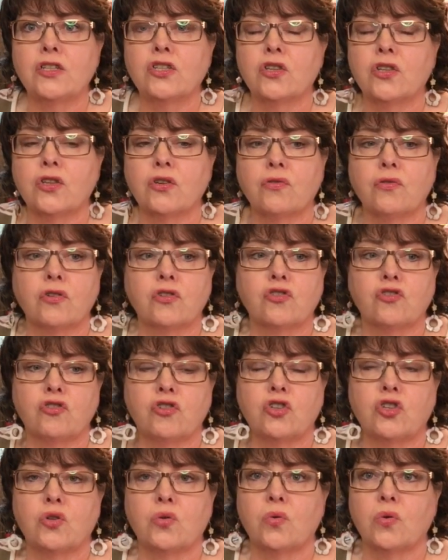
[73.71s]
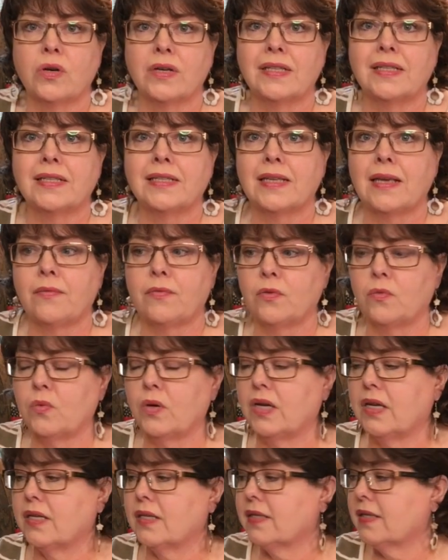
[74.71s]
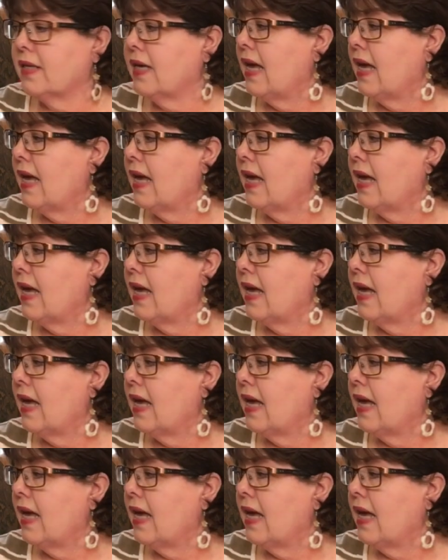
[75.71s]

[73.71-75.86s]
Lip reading: to the grocery store in 7 weeks?